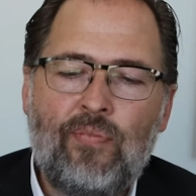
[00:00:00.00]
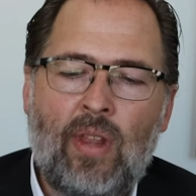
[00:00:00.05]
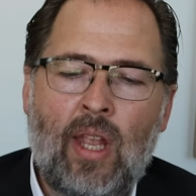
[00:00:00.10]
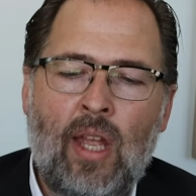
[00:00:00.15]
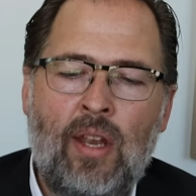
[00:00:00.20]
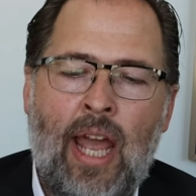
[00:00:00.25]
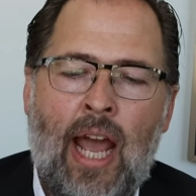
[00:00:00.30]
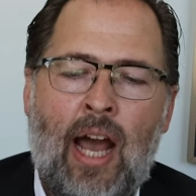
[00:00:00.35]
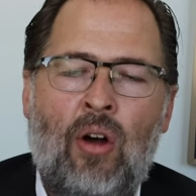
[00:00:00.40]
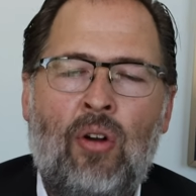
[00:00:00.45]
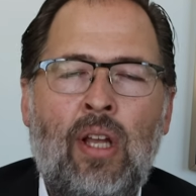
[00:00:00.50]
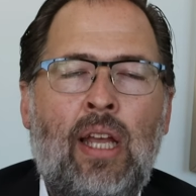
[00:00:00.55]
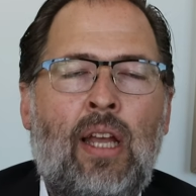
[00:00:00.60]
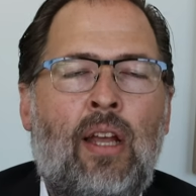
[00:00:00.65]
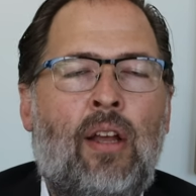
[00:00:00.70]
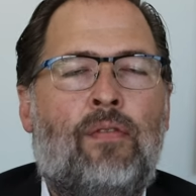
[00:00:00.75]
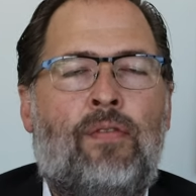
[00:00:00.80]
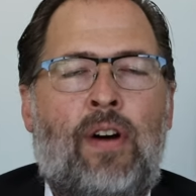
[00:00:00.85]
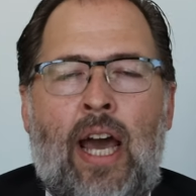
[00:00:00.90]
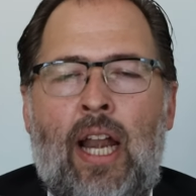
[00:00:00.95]
Now,
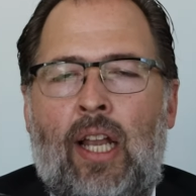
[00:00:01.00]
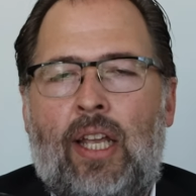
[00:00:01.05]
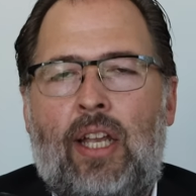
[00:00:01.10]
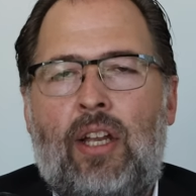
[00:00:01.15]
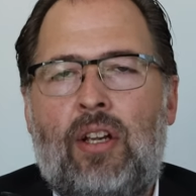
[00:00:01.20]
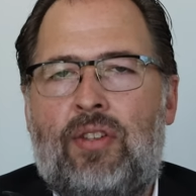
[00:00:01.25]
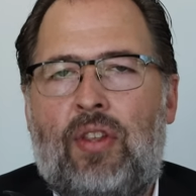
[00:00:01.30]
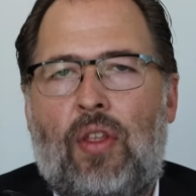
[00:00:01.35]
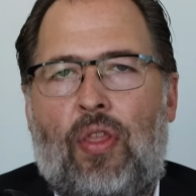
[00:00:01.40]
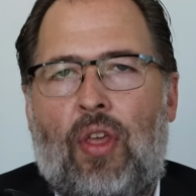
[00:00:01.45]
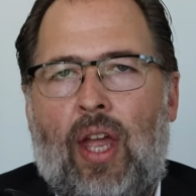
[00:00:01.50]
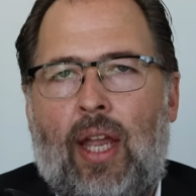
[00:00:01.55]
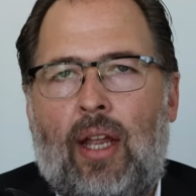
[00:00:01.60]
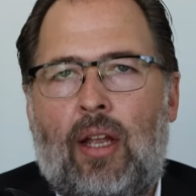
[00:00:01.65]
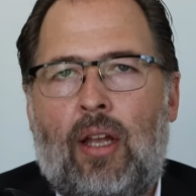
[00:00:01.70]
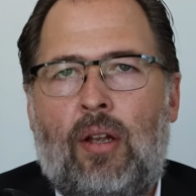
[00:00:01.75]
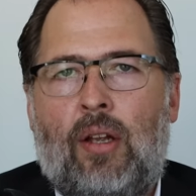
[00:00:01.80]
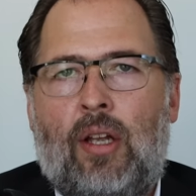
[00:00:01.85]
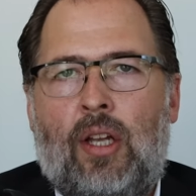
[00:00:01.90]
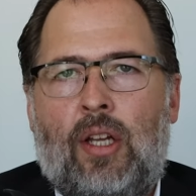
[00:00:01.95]
finally, here's the thing
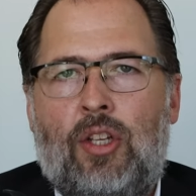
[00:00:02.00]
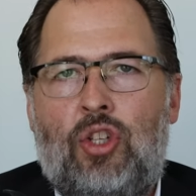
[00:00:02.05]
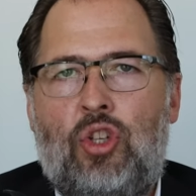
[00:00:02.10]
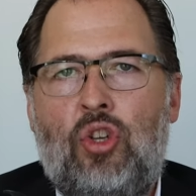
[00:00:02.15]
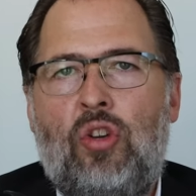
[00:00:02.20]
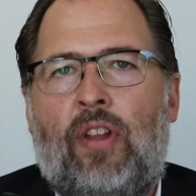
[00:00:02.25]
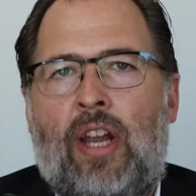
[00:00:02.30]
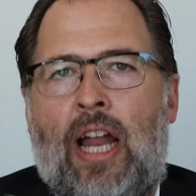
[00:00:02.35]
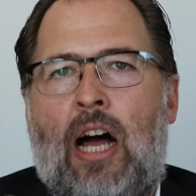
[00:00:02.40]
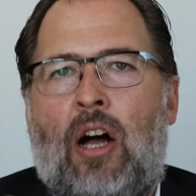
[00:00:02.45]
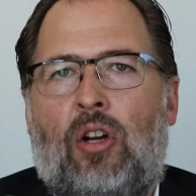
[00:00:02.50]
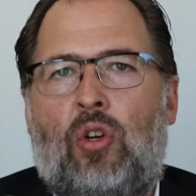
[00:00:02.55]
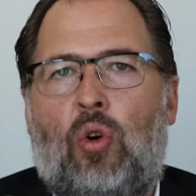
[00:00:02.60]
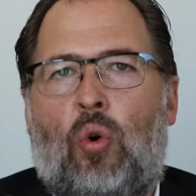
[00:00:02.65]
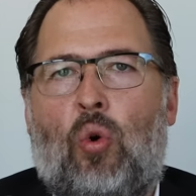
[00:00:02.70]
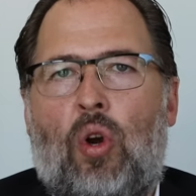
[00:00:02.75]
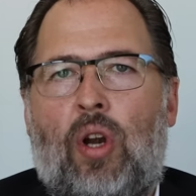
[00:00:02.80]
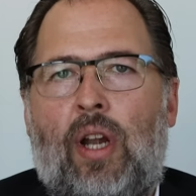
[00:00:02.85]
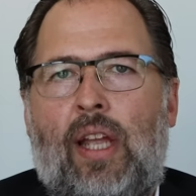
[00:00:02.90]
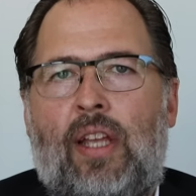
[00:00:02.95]
Juvenile
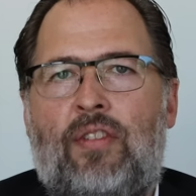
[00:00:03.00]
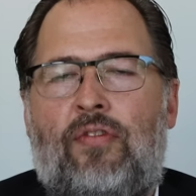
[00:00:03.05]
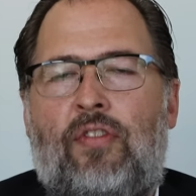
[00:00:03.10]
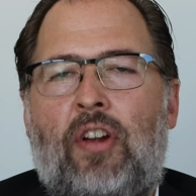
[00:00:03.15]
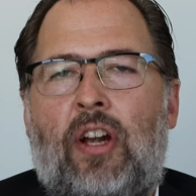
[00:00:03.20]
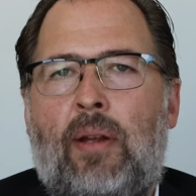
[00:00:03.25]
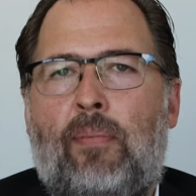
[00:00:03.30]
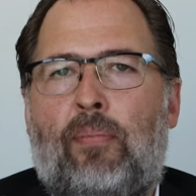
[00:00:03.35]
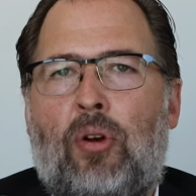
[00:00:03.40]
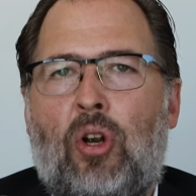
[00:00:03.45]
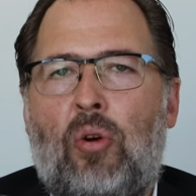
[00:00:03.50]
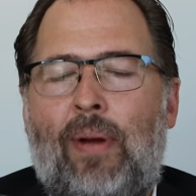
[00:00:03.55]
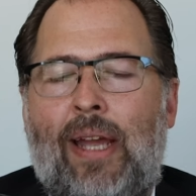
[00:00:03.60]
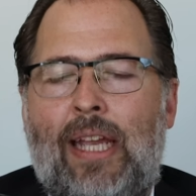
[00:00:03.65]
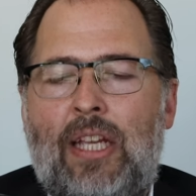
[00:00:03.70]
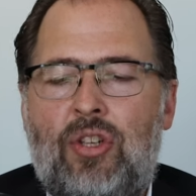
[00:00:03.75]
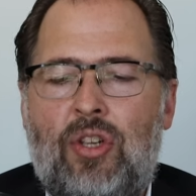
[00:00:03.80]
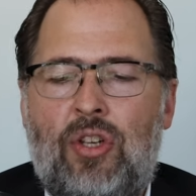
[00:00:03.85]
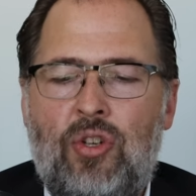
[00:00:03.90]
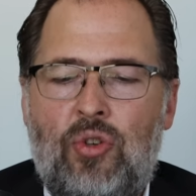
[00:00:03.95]
court is very
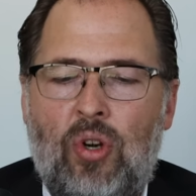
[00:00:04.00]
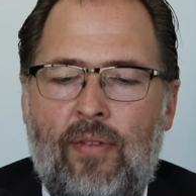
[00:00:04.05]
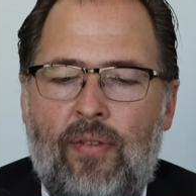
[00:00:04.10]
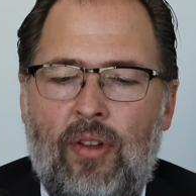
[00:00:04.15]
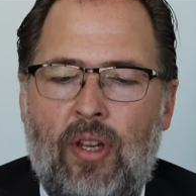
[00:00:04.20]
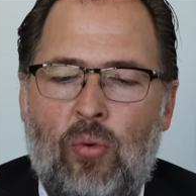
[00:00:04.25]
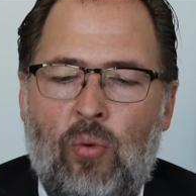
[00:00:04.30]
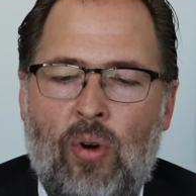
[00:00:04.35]
probation driven.